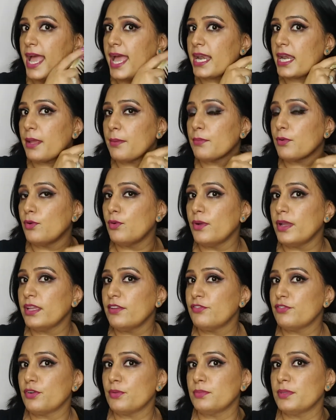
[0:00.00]
and I am
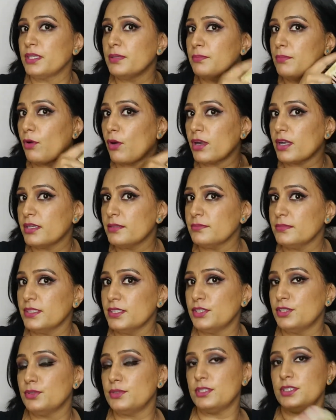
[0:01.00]
going from the bottom
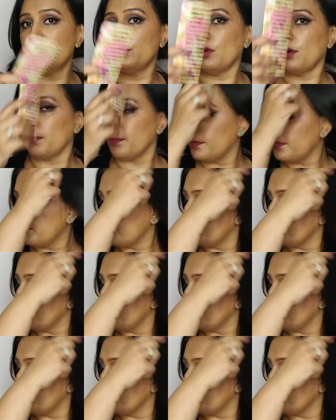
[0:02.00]
to the top.